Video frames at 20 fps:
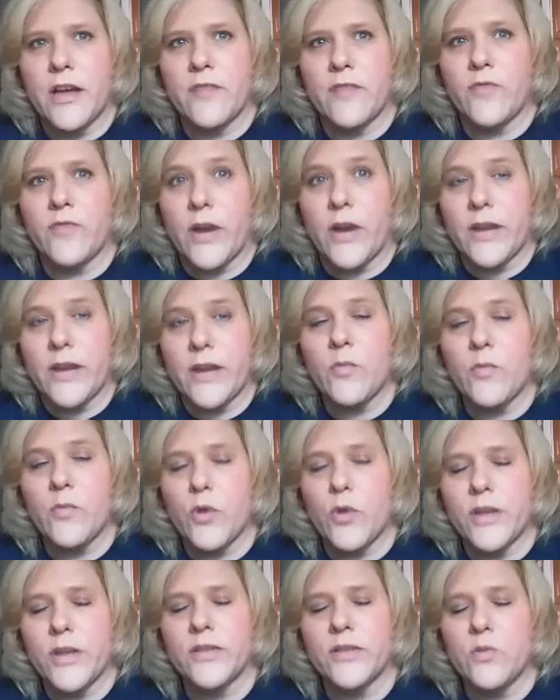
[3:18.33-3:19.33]
Friday
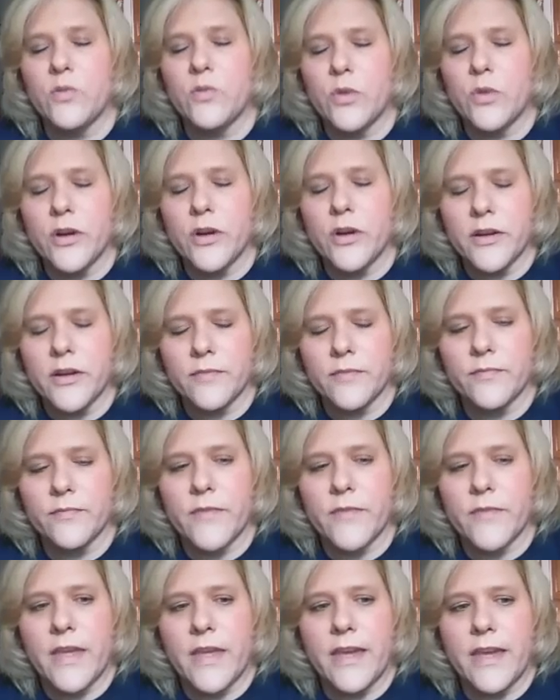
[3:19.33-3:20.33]
morning, to work,
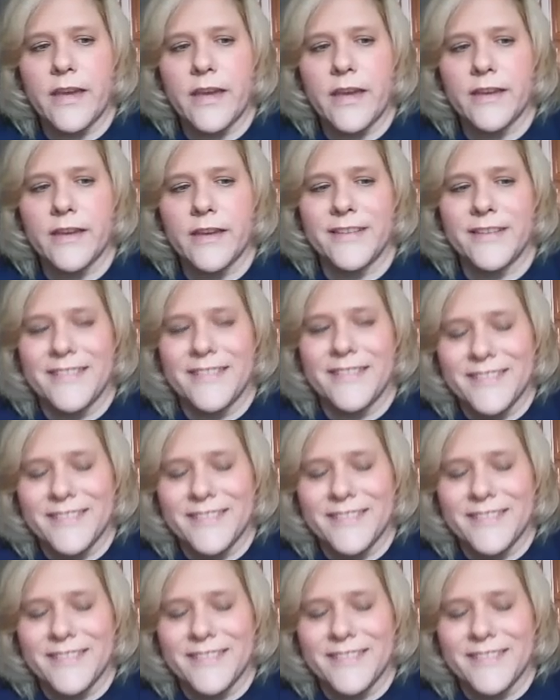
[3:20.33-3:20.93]
and